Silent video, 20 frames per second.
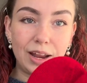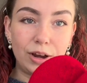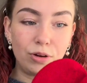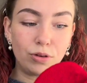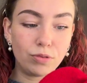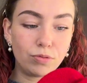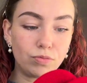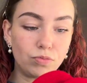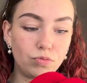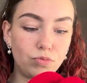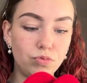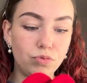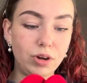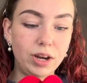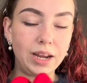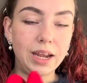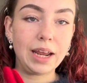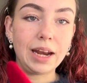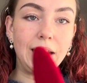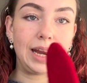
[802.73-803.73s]
Not
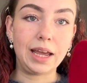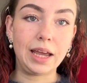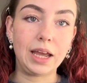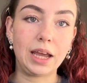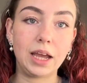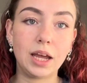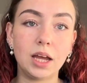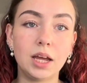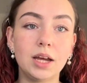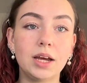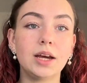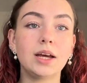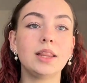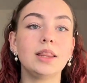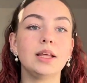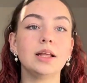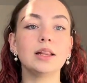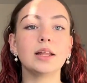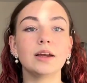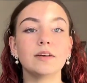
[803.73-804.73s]
really. I
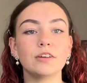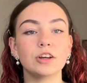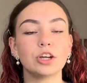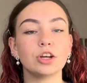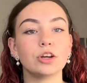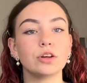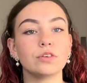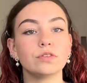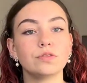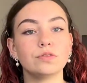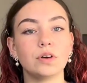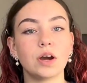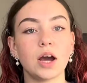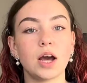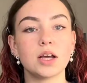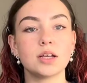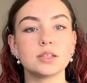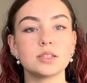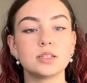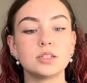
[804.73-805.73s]
think they're a good
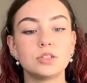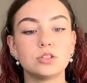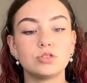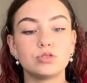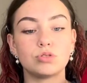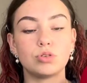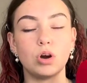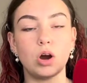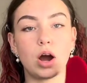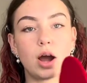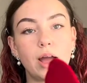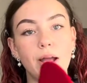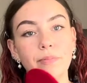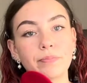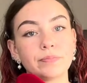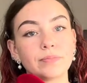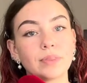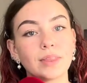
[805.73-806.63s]
first to try.